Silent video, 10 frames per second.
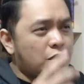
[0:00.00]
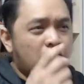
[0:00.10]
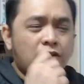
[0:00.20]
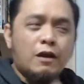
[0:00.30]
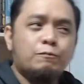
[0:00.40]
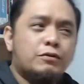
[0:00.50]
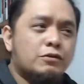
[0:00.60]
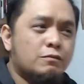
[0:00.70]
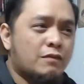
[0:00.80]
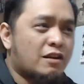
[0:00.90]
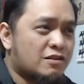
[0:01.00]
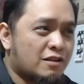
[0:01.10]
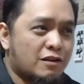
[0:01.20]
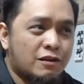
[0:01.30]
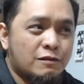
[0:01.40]
I I presume that's
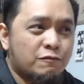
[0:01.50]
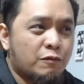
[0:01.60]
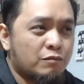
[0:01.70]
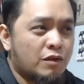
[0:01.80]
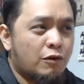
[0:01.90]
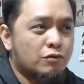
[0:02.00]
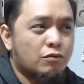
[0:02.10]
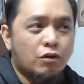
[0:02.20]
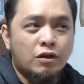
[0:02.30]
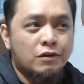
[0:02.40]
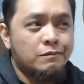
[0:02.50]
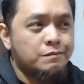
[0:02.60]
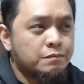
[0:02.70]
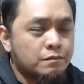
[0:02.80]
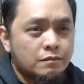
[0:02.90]
mm-hmm. uh, from the Ondoy
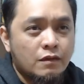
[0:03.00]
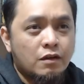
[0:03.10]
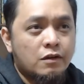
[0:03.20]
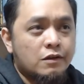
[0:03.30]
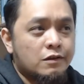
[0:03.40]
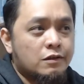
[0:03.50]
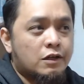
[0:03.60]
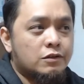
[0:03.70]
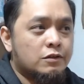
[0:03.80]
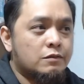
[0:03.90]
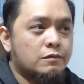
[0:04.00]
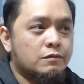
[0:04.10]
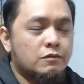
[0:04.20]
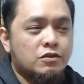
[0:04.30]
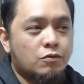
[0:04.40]
mm-hmm. uh, ano
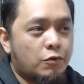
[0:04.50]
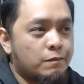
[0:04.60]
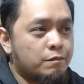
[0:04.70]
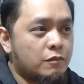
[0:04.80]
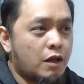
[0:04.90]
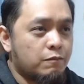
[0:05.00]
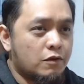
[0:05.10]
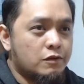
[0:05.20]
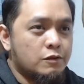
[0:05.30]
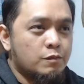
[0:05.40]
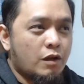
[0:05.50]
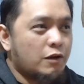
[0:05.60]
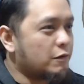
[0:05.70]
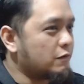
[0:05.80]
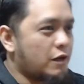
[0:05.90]
storm. Tap, mm-hmm.
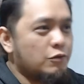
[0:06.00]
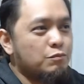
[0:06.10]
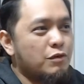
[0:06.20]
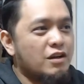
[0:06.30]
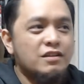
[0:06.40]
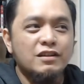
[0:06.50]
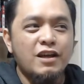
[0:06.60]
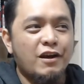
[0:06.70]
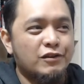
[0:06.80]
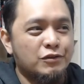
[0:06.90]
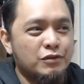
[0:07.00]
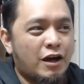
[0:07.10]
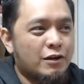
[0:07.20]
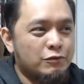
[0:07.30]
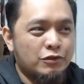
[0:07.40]
ano, anong mga nangyari nung
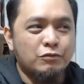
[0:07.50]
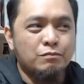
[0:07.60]
araw na yun?